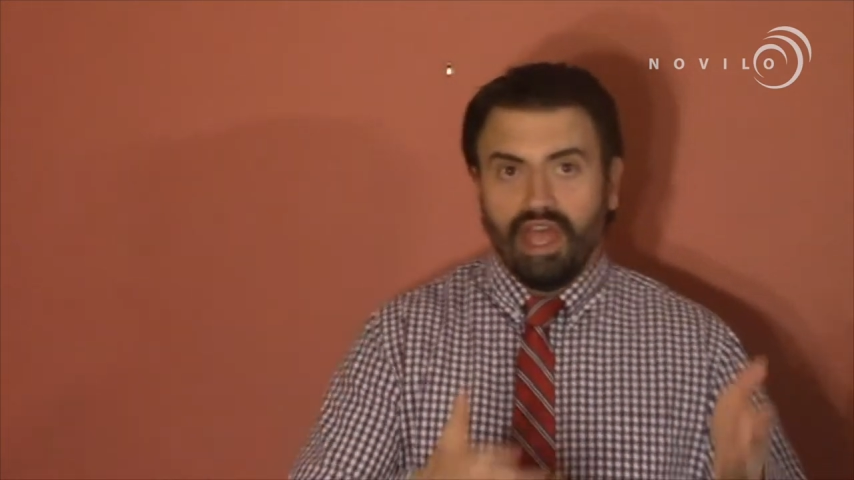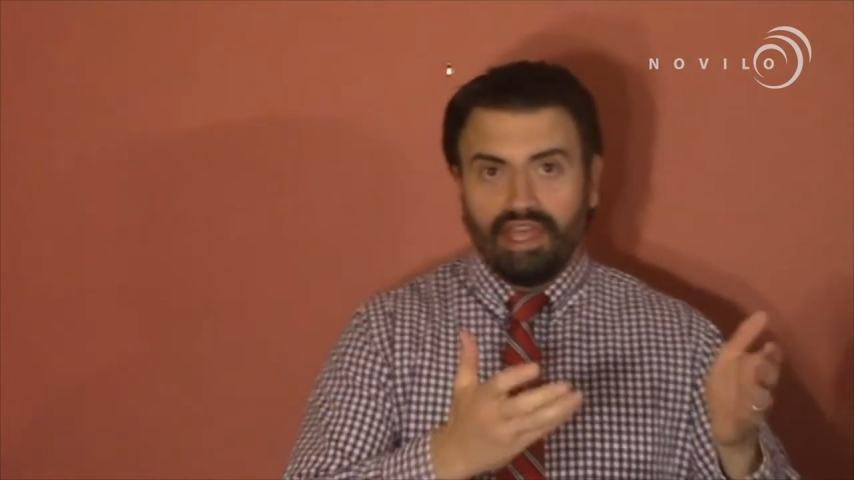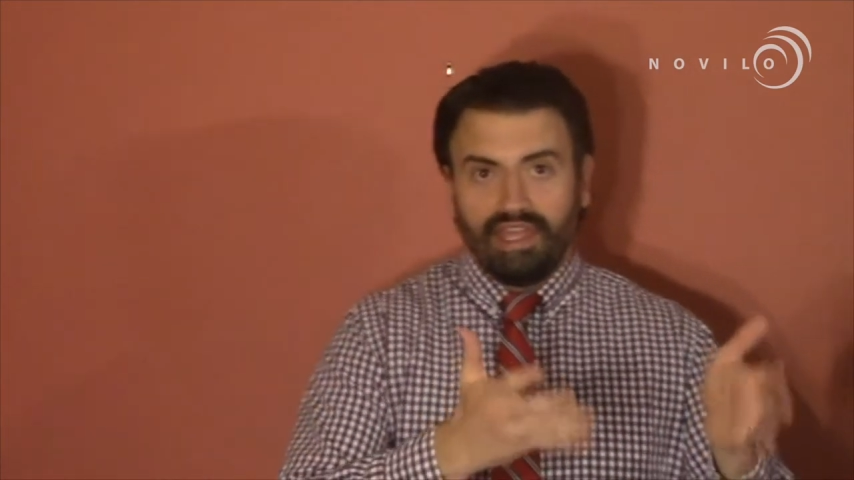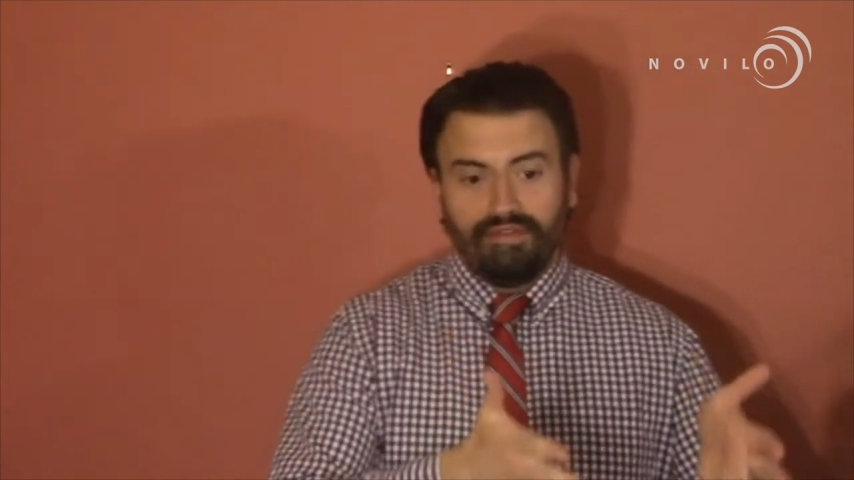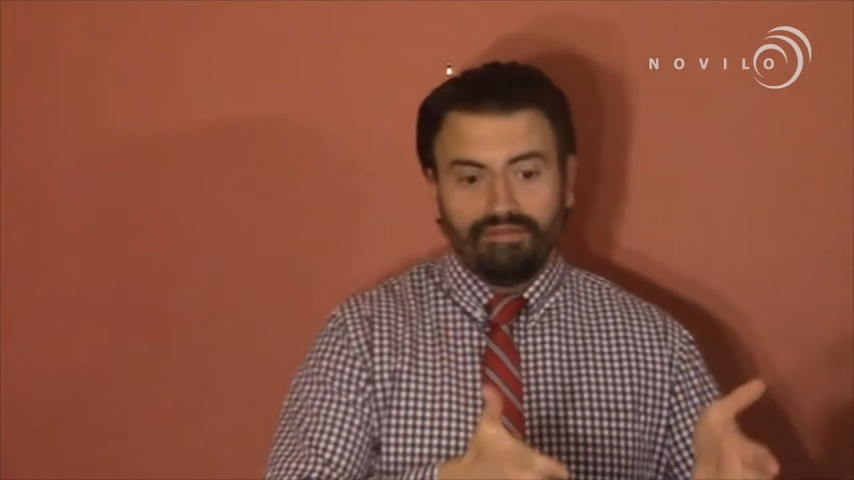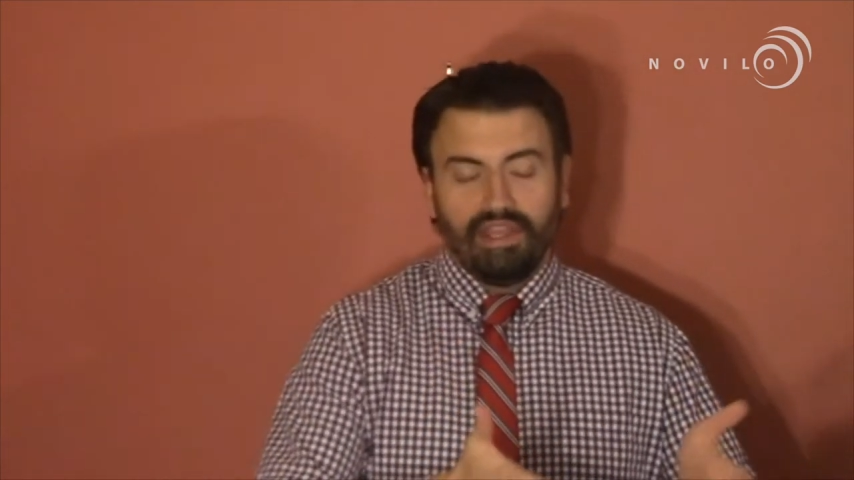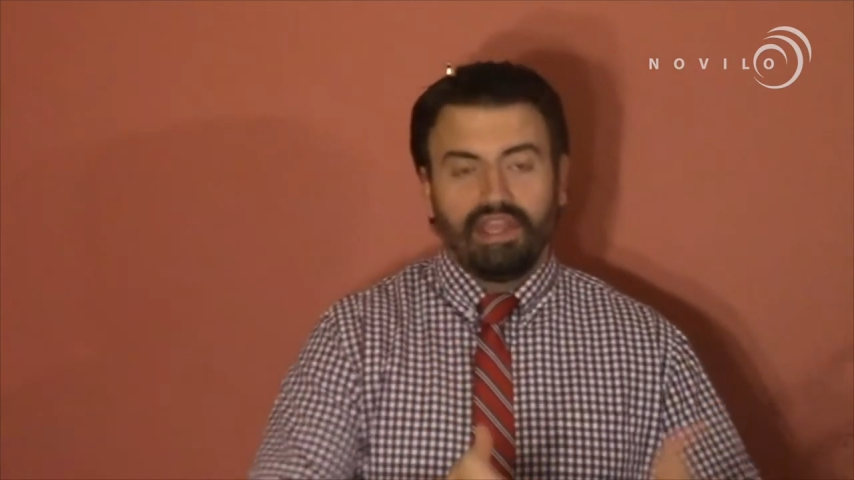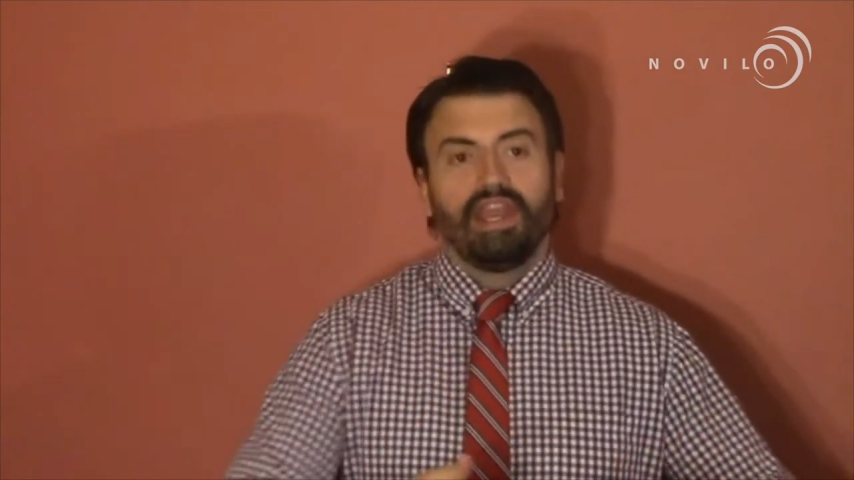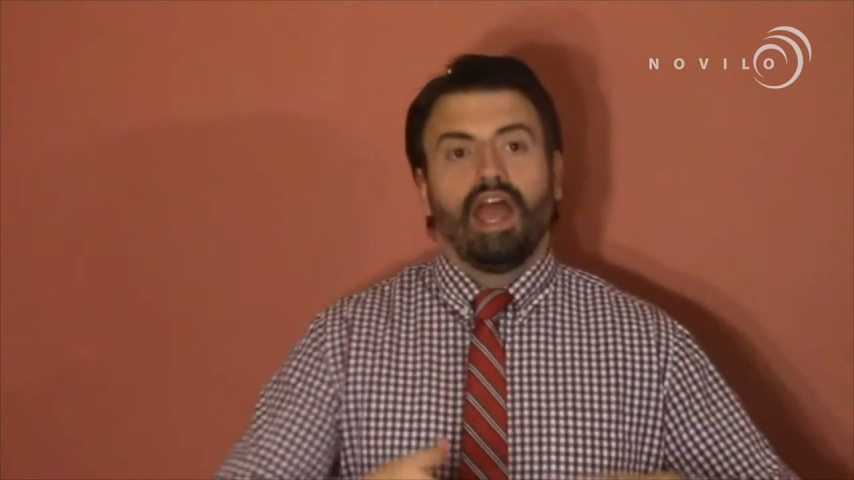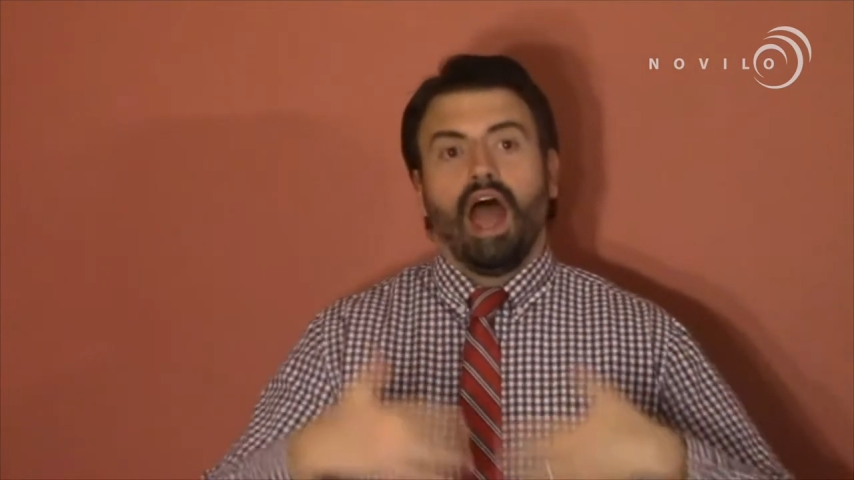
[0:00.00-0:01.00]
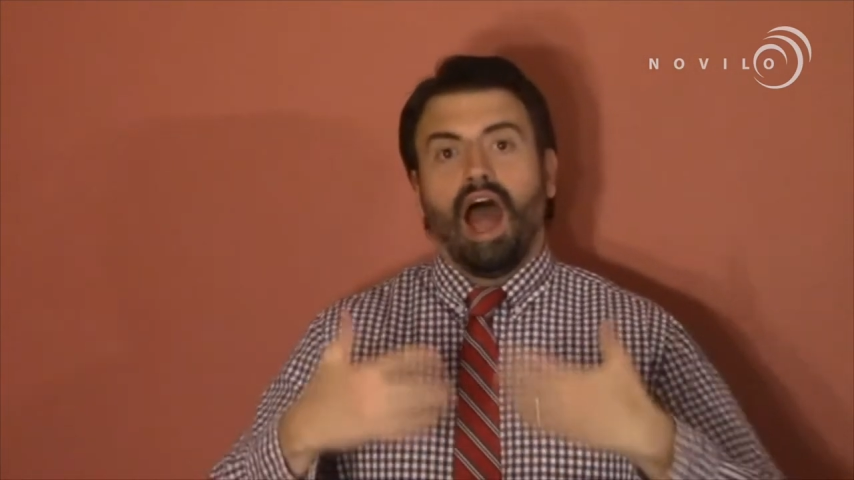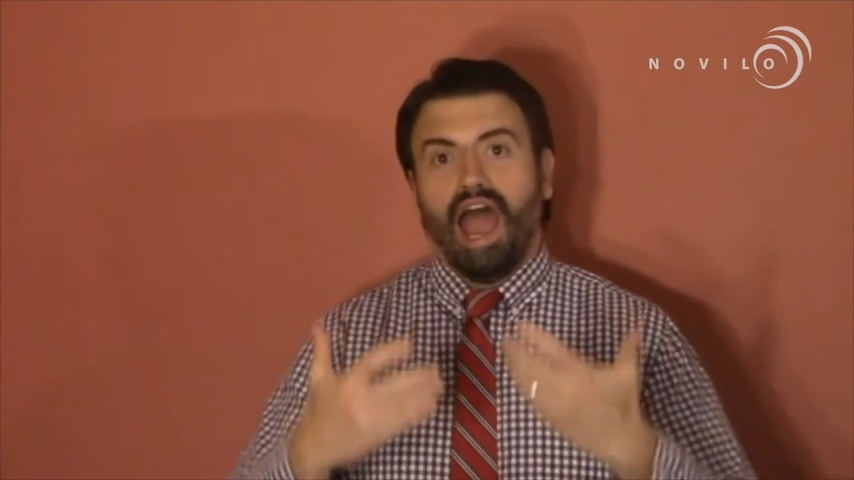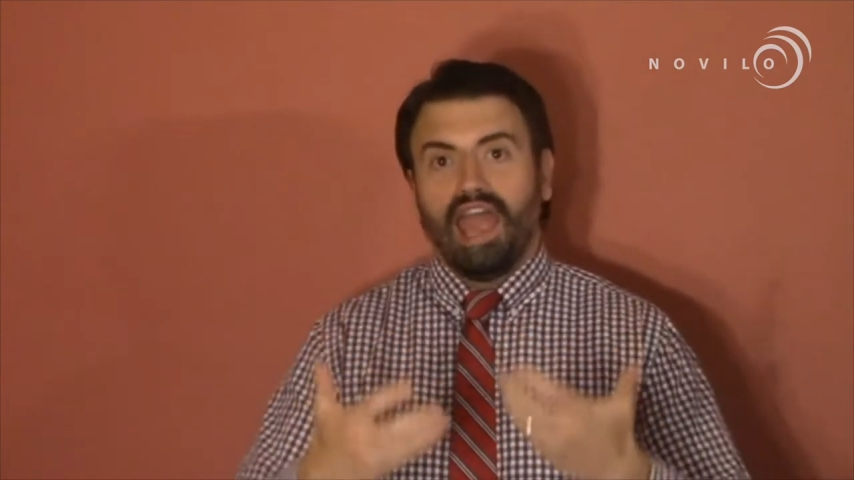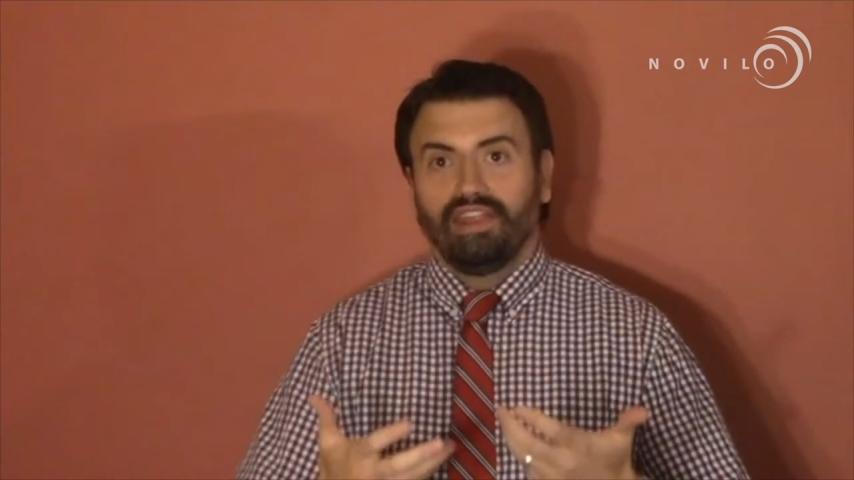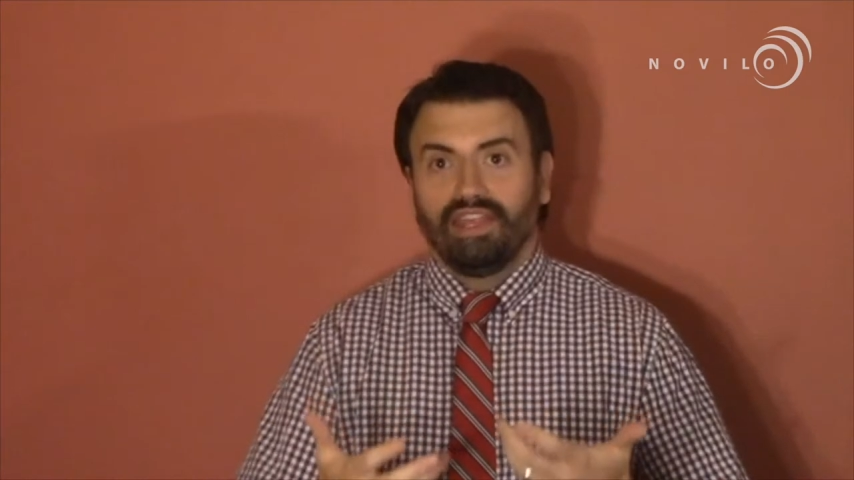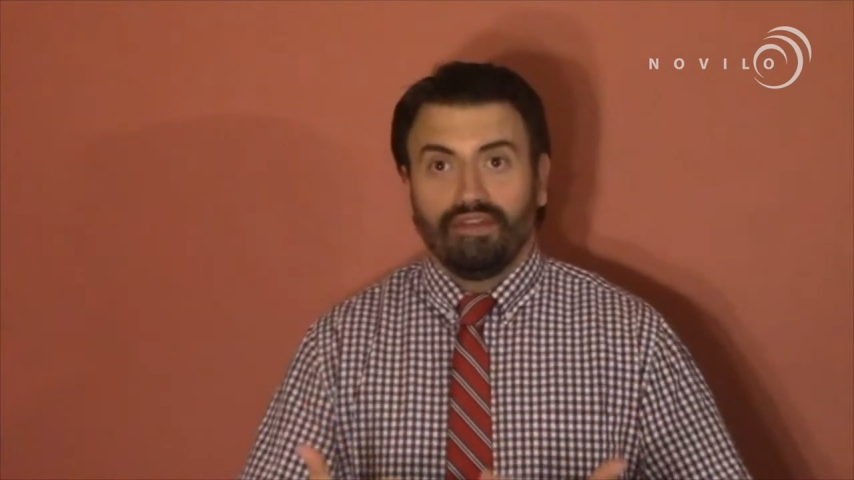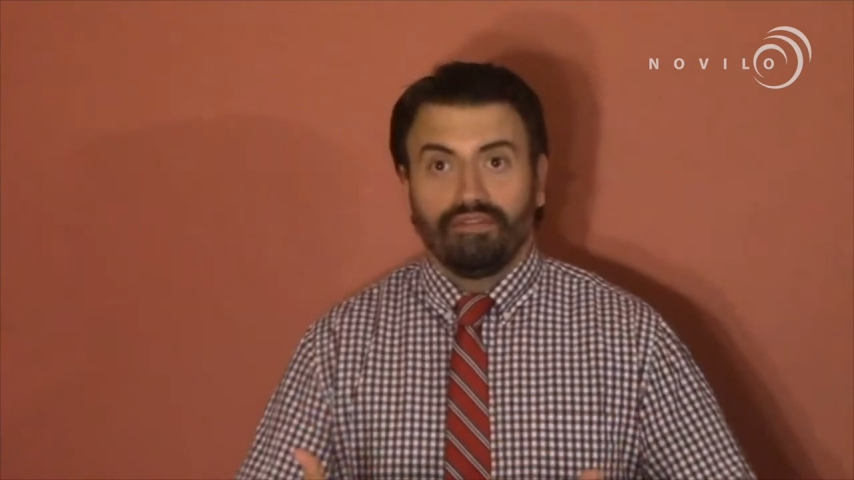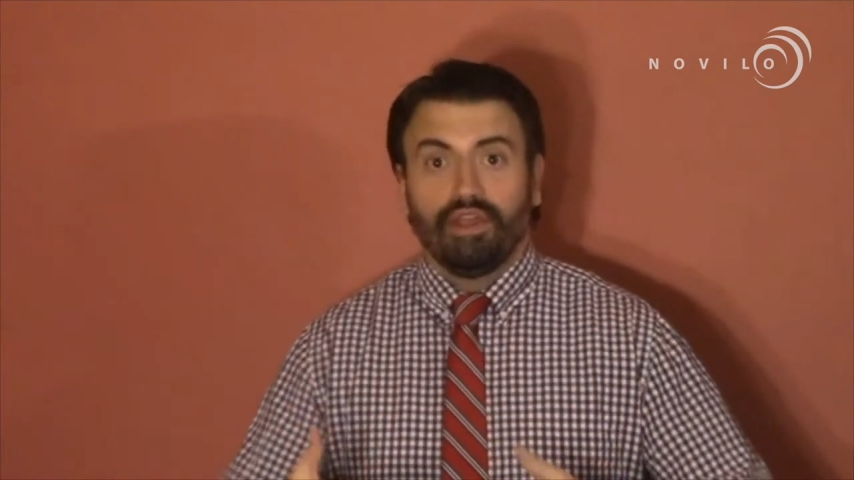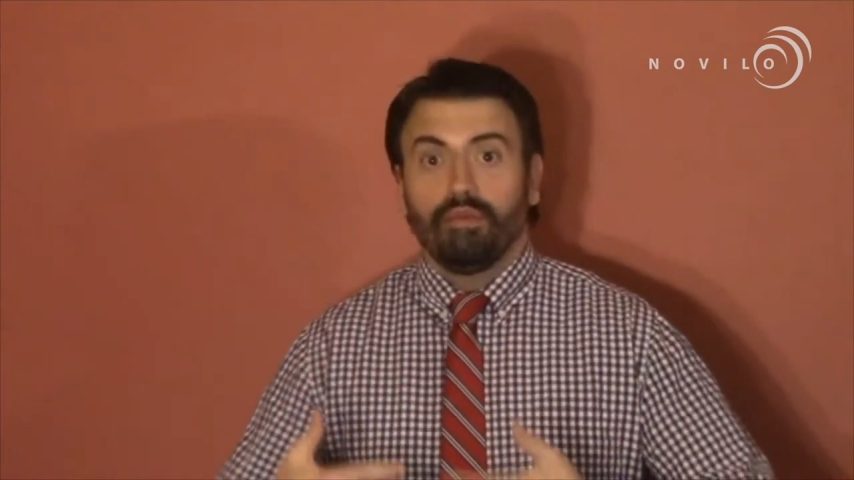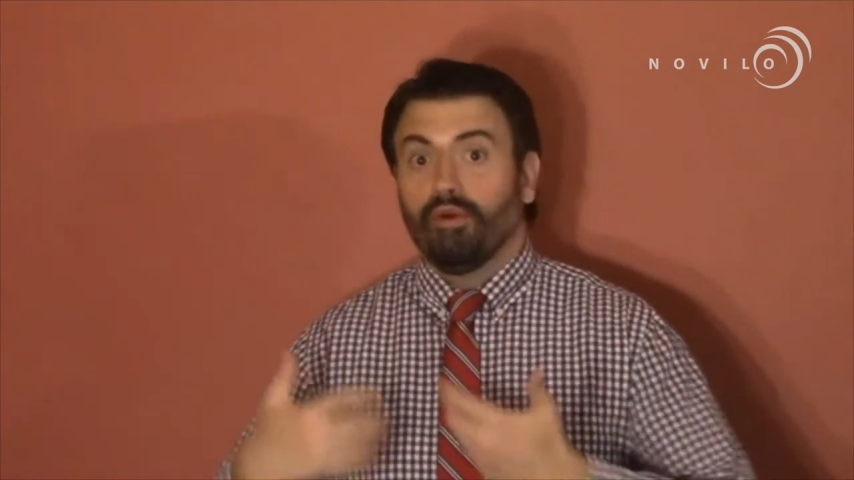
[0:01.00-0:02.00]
Gifted, highly gifted,